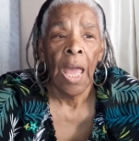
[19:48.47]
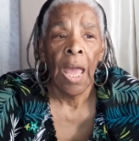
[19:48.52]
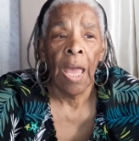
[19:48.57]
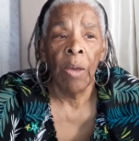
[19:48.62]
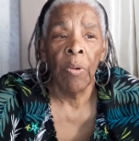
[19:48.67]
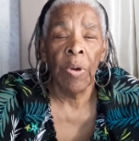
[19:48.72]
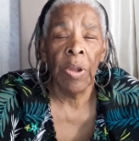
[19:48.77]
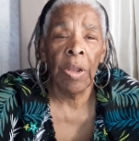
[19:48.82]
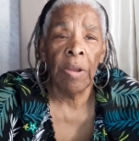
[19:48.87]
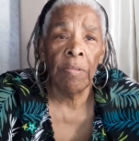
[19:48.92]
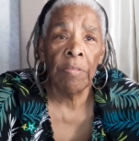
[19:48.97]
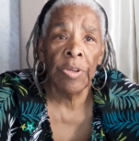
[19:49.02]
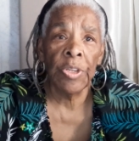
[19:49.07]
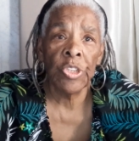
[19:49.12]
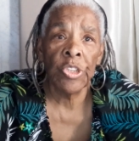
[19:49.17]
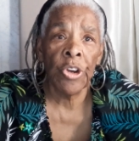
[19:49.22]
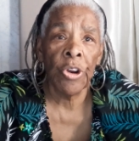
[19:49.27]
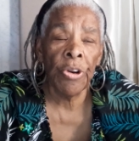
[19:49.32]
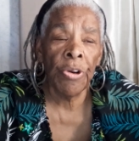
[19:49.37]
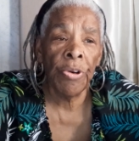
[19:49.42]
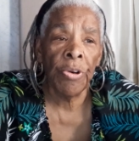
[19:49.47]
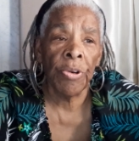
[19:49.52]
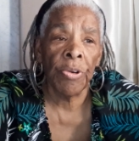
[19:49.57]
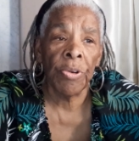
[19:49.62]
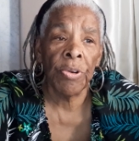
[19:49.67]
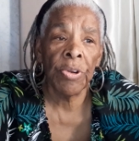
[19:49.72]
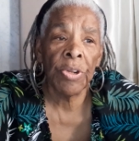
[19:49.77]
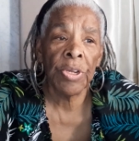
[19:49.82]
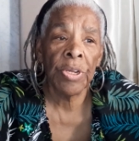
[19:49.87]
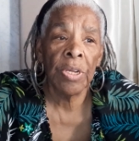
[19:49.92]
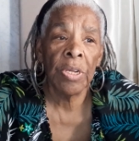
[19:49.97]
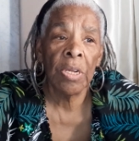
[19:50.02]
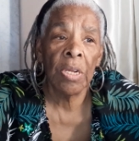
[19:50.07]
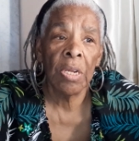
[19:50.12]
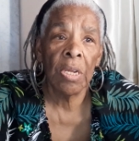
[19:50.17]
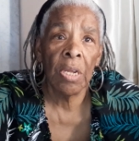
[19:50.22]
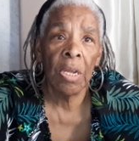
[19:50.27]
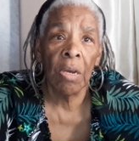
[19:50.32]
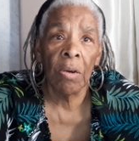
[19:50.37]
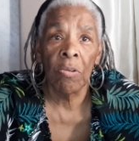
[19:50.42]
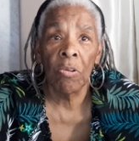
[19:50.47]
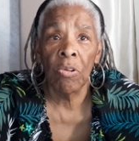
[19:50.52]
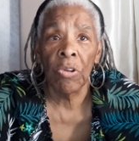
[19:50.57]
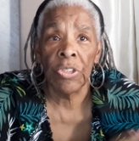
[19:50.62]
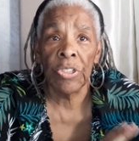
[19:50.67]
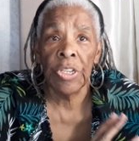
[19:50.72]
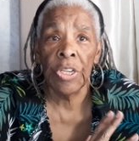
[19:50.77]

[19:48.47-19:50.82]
And when I returned, of course,